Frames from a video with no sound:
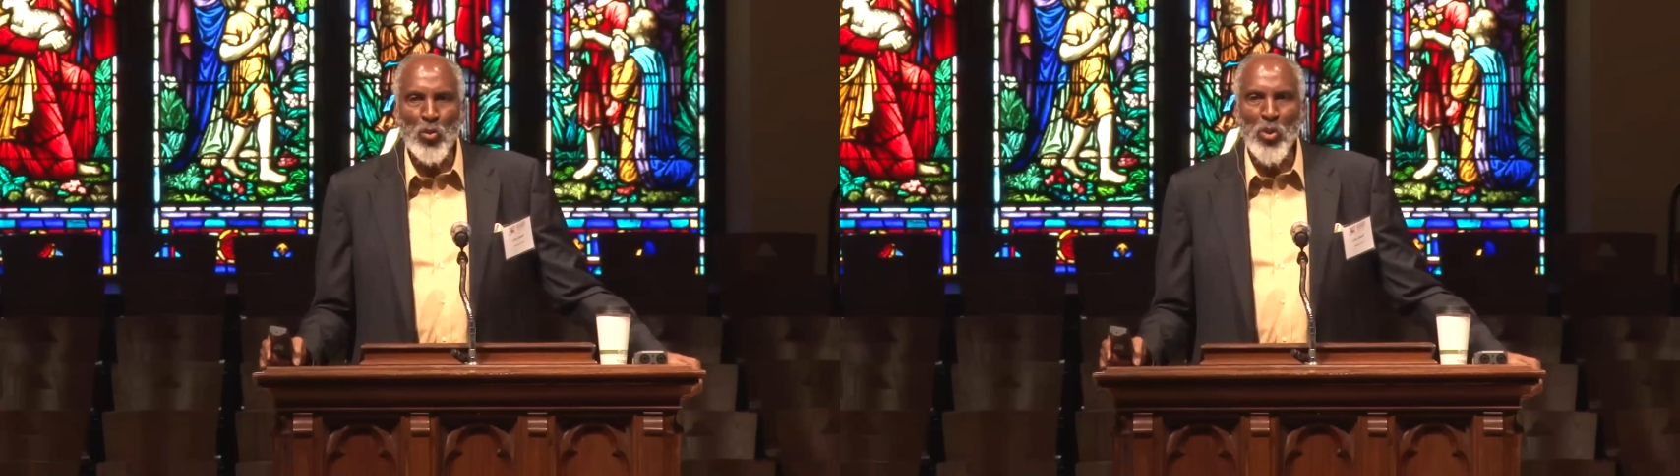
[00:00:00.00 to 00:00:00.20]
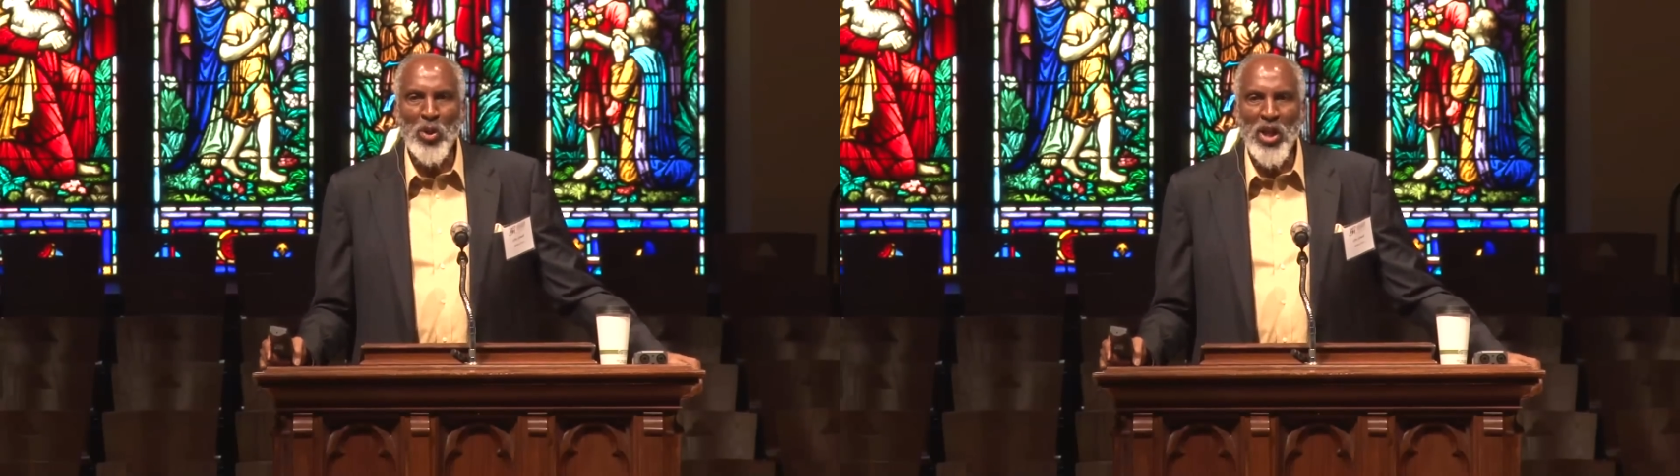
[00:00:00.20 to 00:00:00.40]

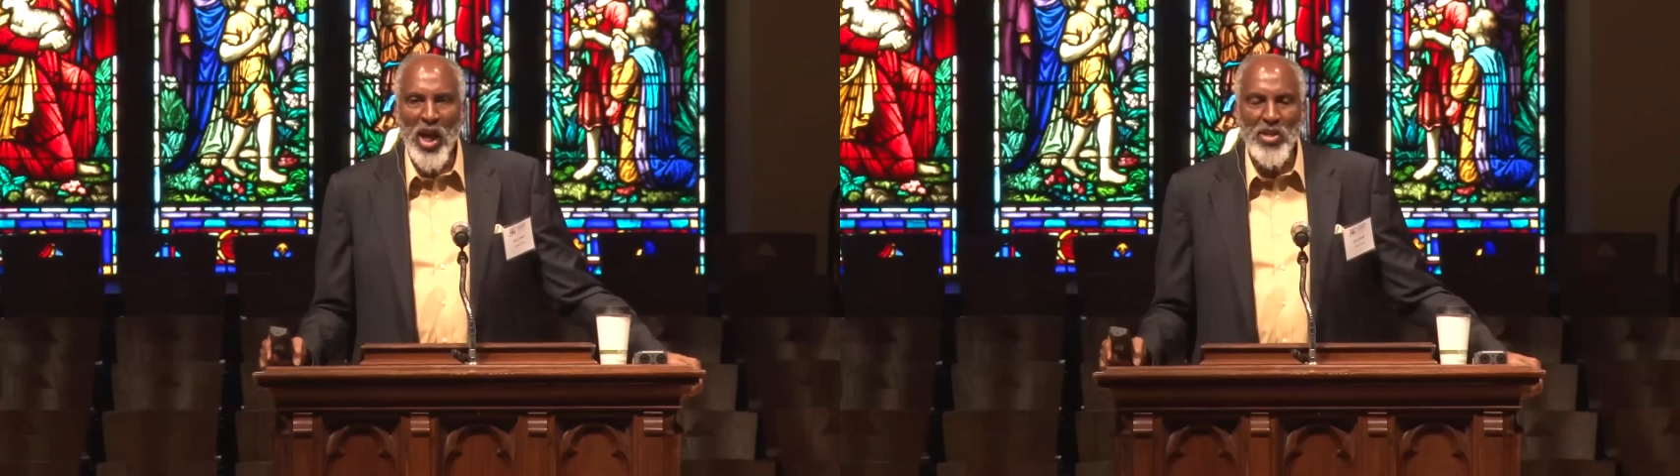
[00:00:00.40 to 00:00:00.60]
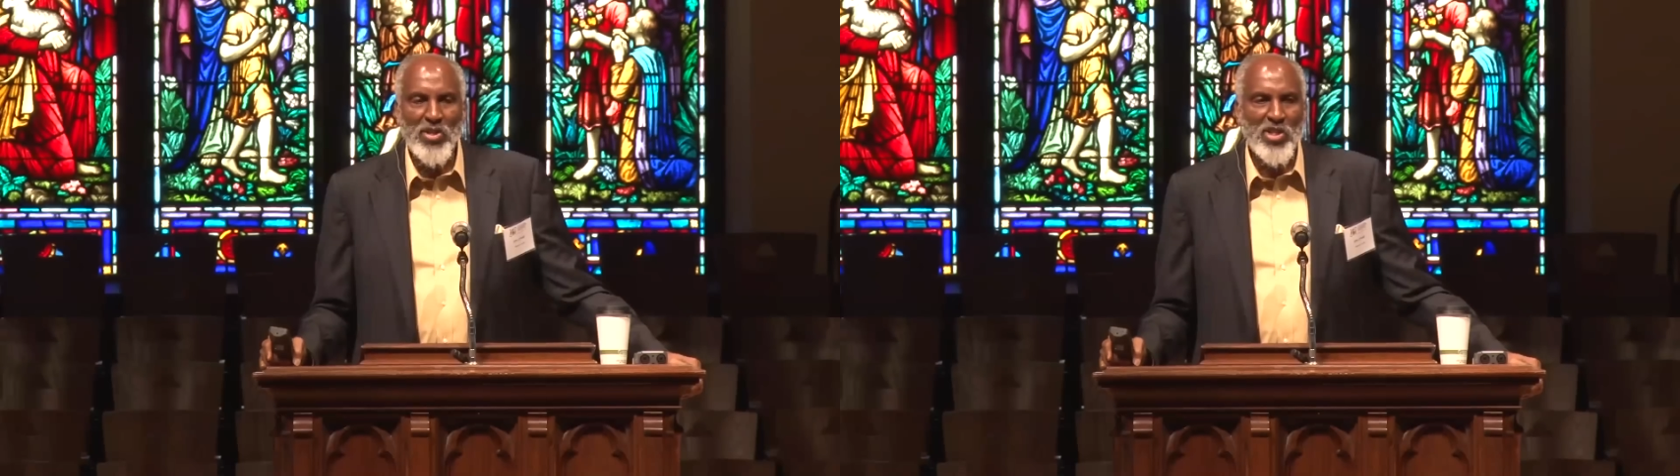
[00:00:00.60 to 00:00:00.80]
we would
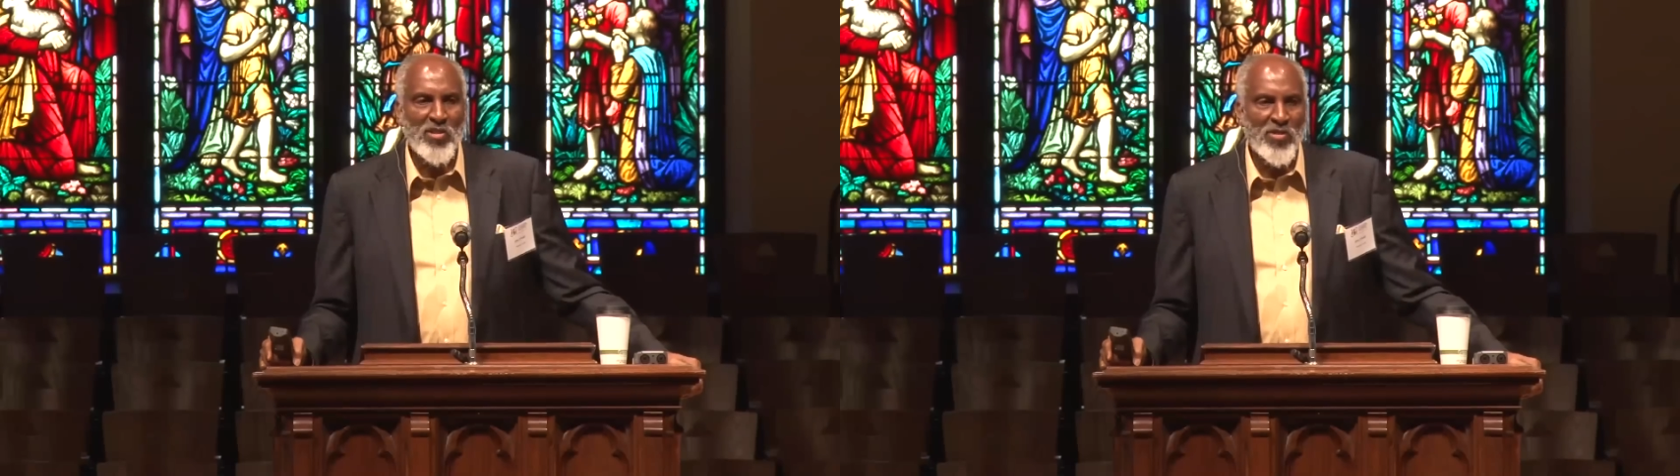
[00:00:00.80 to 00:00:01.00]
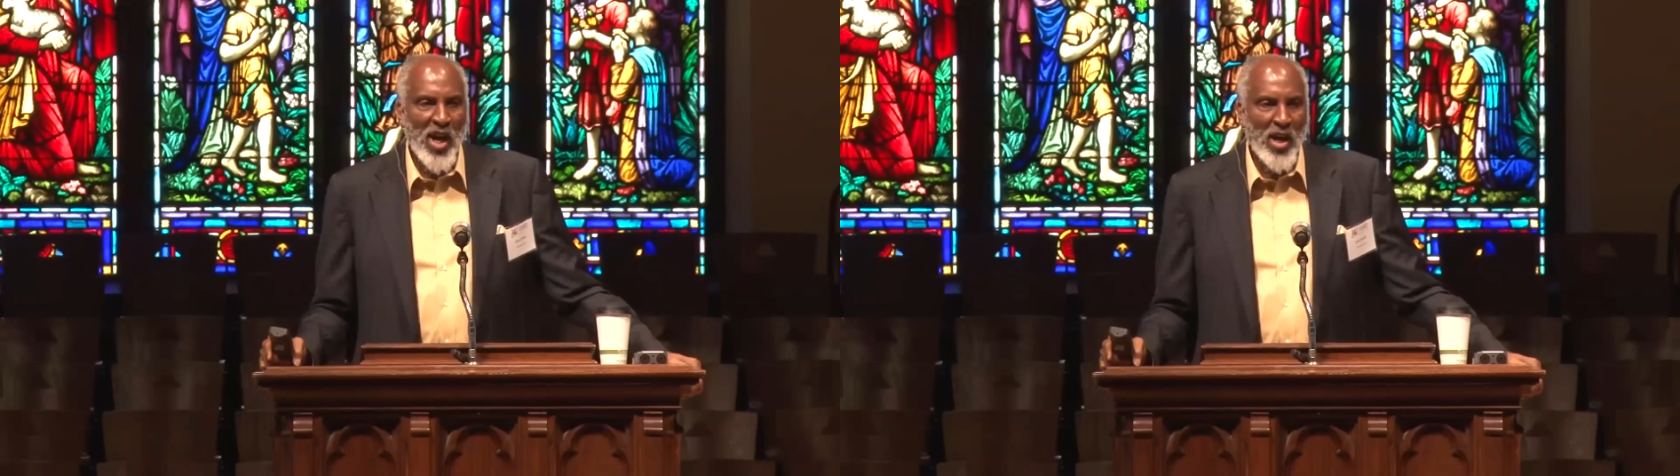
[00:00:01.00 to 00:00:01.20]
not
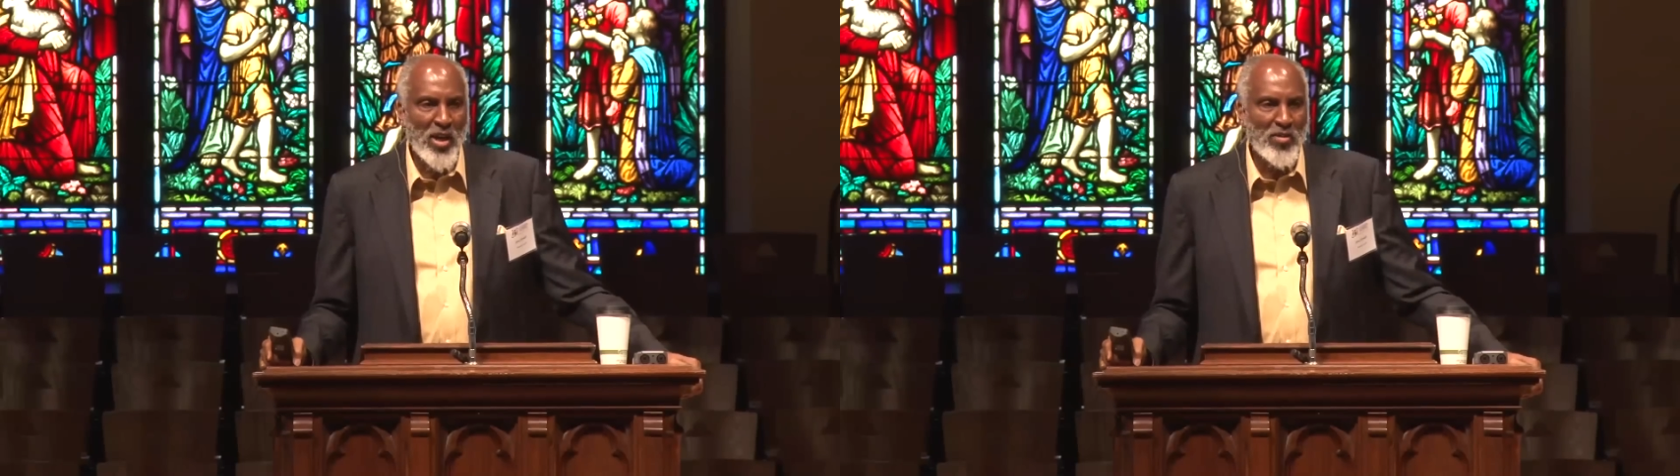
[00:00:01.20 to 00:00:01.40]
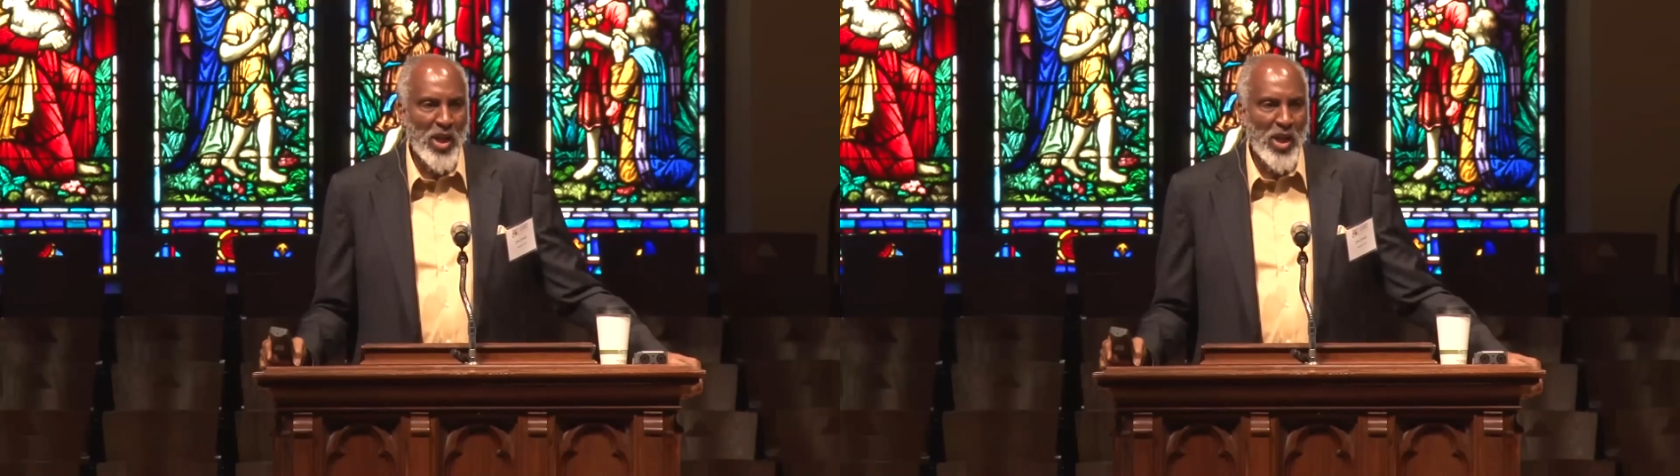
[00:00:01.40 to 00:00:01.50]
survive